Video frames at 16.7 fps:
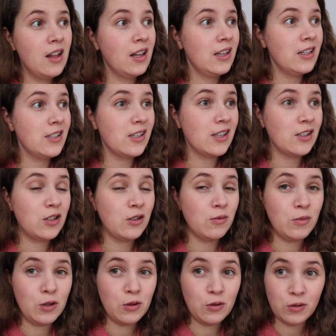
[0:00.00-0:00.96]
listening to
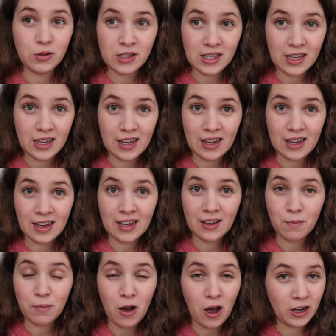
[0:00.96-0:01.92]
music,
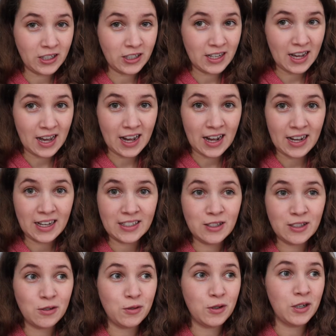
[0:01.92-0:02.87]
a
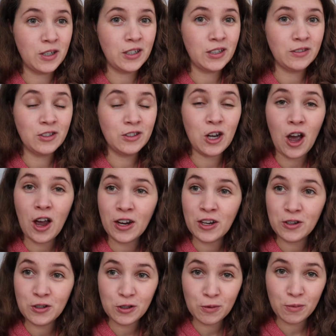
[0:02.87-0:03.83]
podcast, or
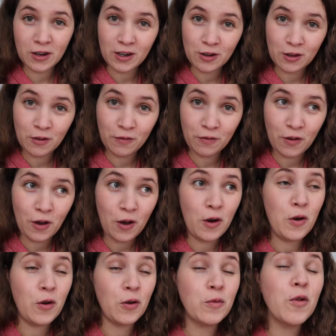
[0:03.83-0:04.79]
talking to somebody on the
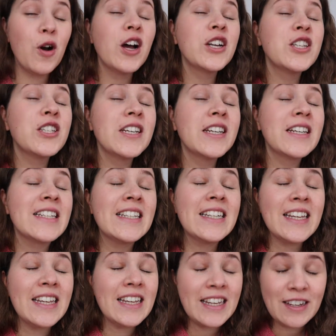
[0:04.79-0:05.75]
phone, watching
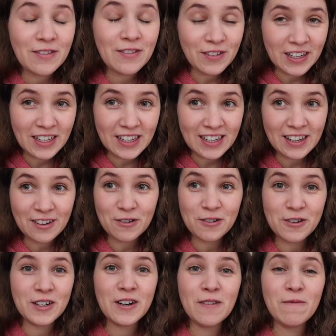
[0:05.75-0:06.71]
T V,
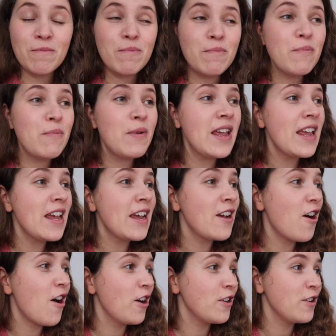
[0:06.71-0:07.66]
or being
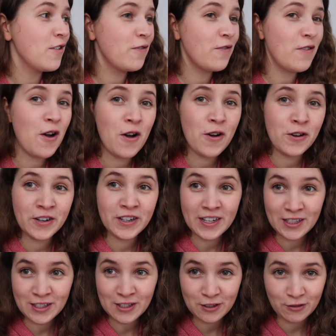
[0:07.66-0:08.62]
on your phone and
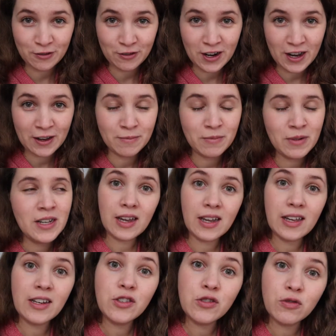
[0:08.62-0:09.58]
Instagram.
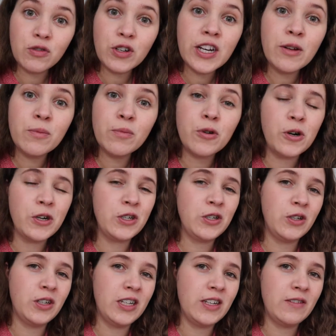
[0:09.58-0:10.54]
It is really important
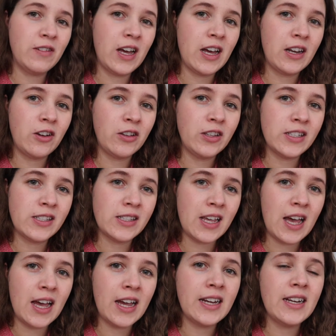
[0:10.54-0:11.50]
to leave that on the
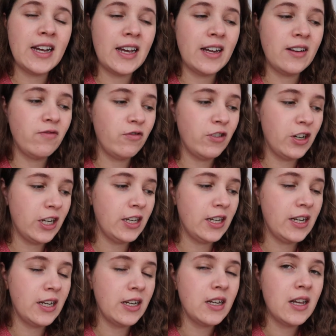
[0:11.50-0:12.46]
side and
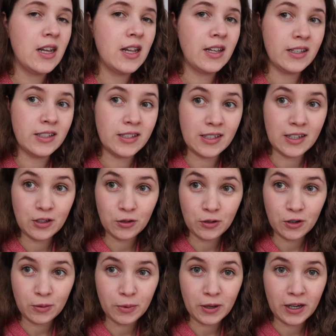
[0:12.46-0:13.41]
really listening to
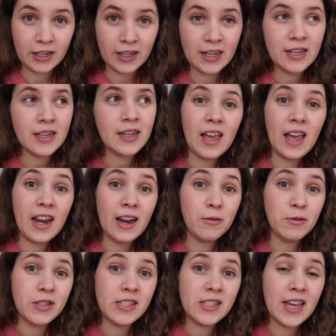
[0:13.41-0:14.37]
your body. And I
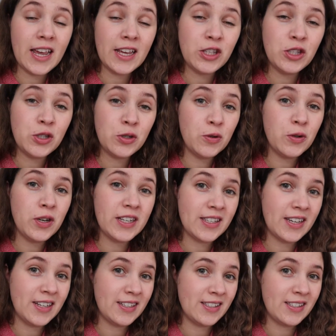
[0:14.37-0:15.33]
would say as soon as
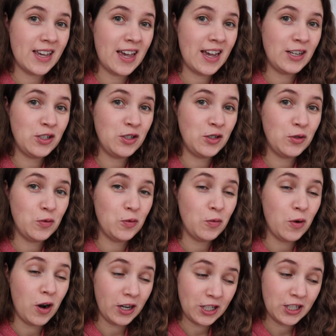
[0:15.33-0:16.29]
I decide to
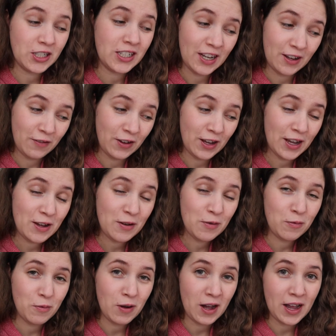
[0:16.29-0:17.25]
watch T V
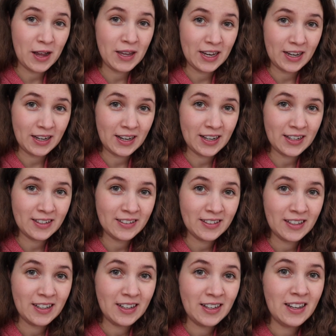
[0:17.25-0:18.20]
while eating,
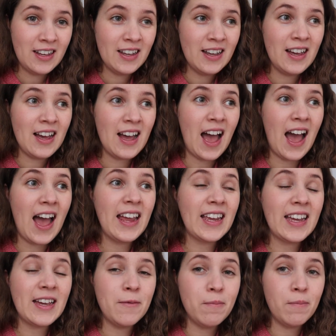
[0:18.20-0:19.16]
I
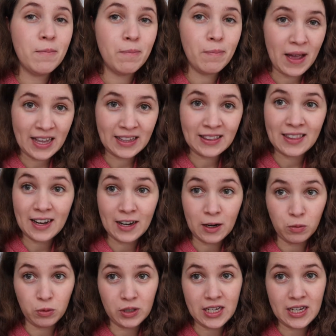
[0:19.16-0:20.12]
can bet that I
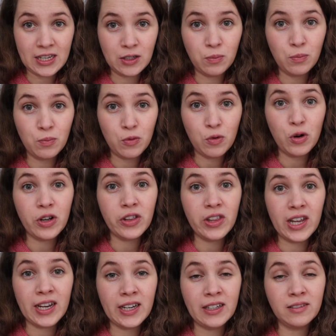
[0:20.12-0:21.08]
will eat more
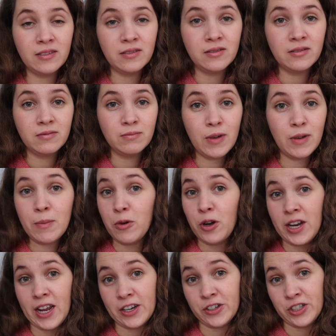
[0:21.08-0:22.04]
than my
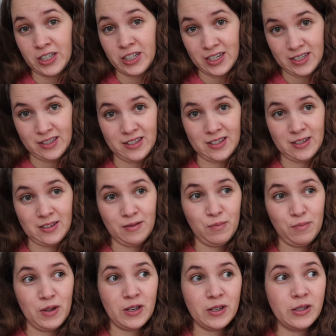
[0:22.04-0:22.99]
body actually needs,
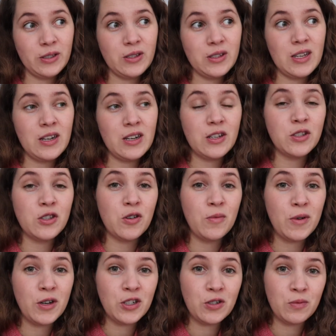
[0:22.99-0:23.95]
because it is so
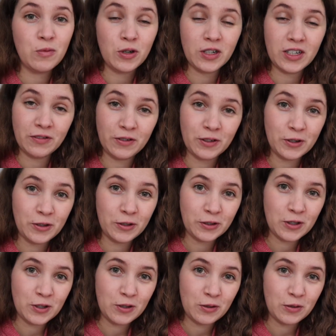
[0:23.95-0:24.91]
much more
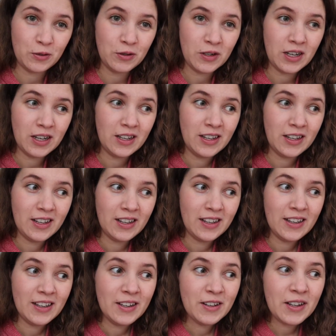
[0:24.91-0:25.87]
difficult to
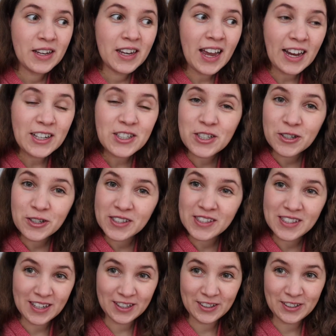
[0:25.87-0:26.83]
catch your
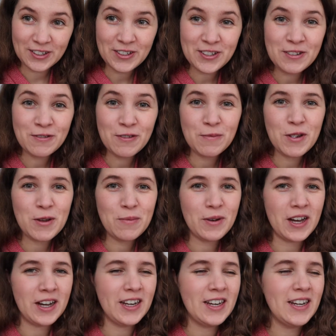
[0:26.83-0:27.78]
signals from your
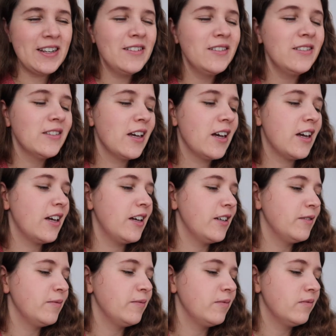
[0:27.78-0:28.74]
body.
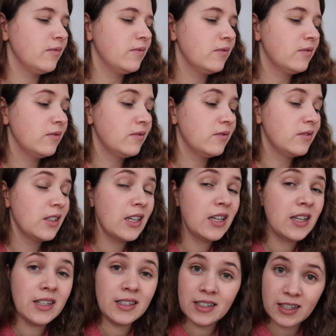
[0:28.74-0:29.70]
Um,
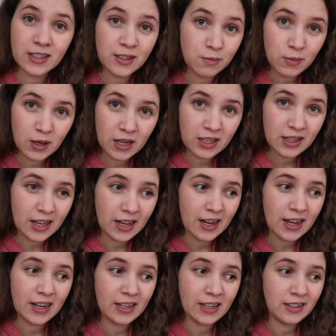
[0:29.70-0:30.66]
doesn't mean that
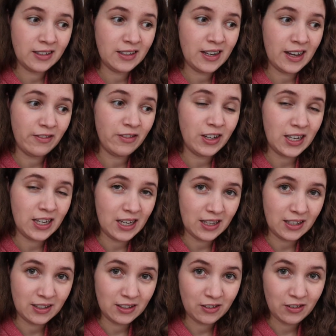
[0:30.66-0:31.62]
I never
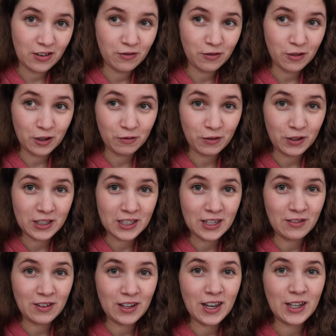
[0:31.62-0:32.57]
eat in front of the
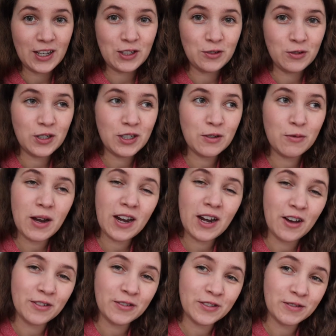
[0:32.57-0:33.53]
T V. I do eat quite
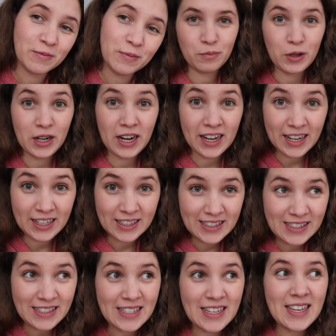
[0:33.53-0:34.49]
often, but I can
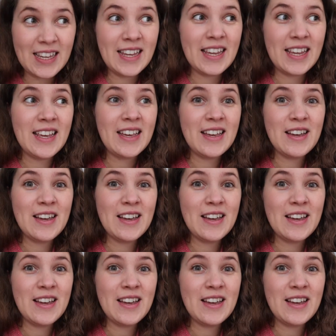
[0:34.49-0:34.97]
see